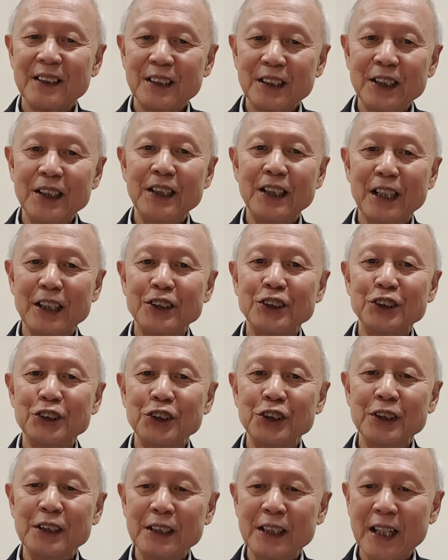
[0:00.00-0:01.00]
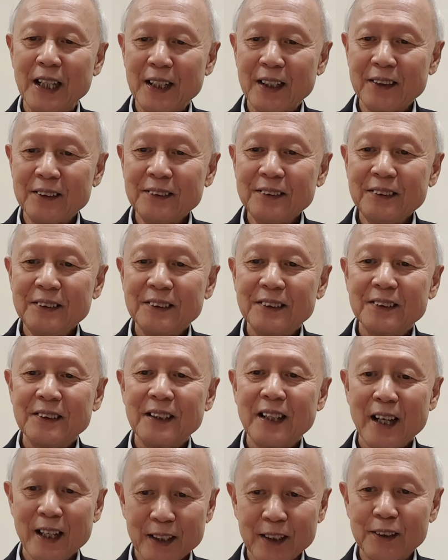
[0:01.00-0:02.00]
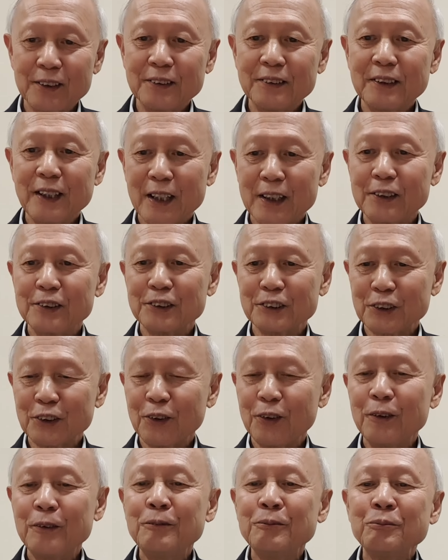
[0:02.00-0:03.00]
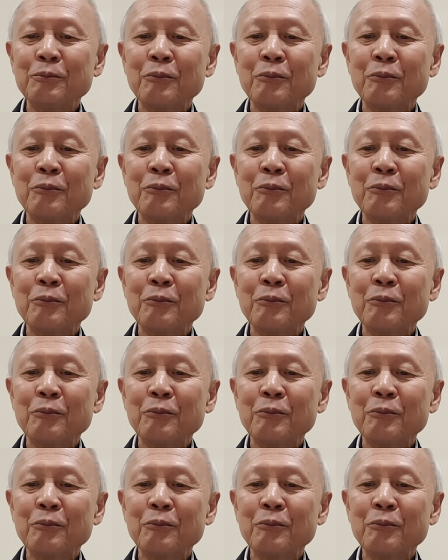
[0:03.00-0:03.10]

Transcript: Engel, Engel's law.